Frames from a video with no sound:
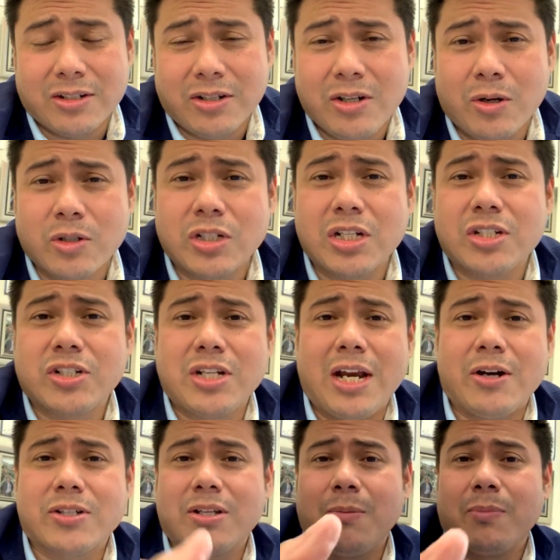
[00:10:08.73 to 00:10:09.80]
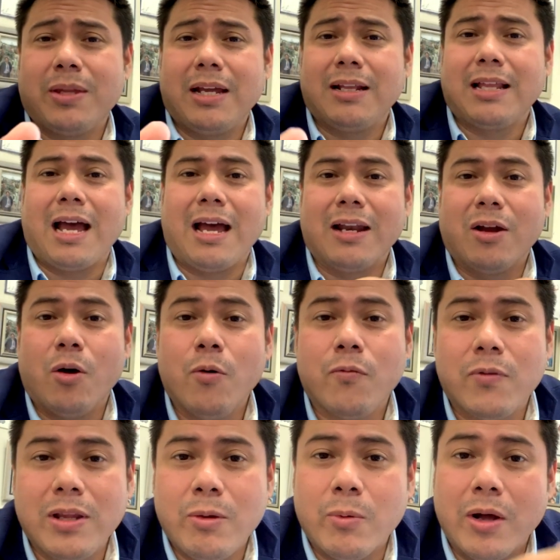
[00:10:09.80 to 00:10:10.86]
you know, just share something that
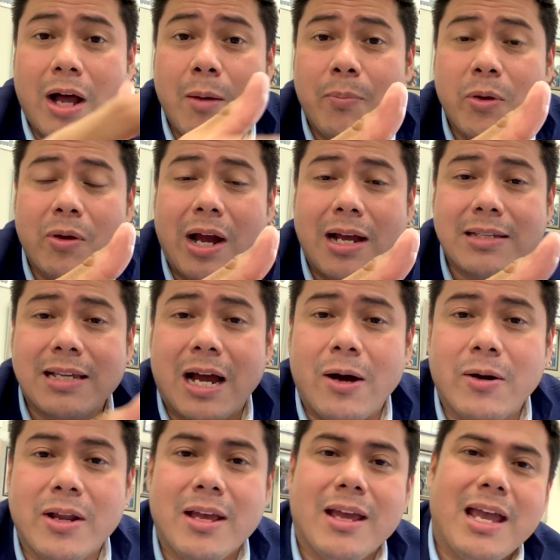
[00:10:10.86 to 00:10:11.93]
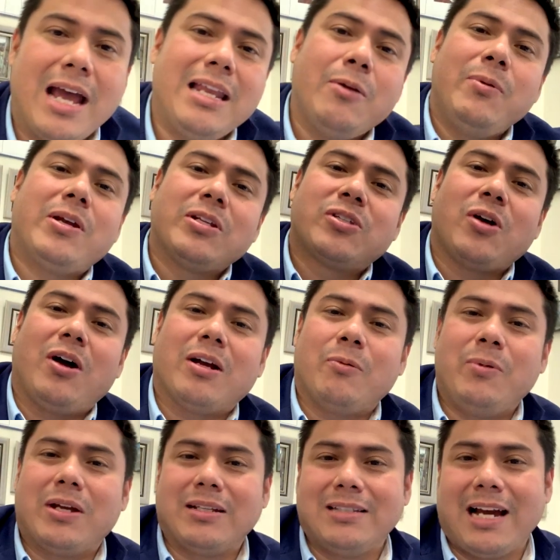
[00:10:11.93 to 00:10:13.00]
hopefully will help you guys out. And then we could talk and
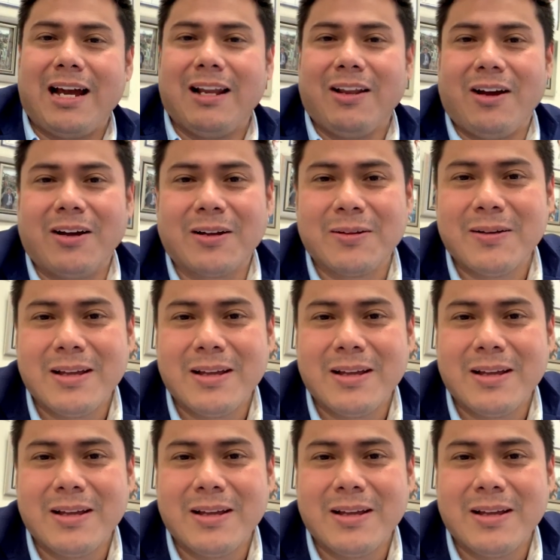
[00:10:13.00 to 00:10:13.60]
we could dialogue.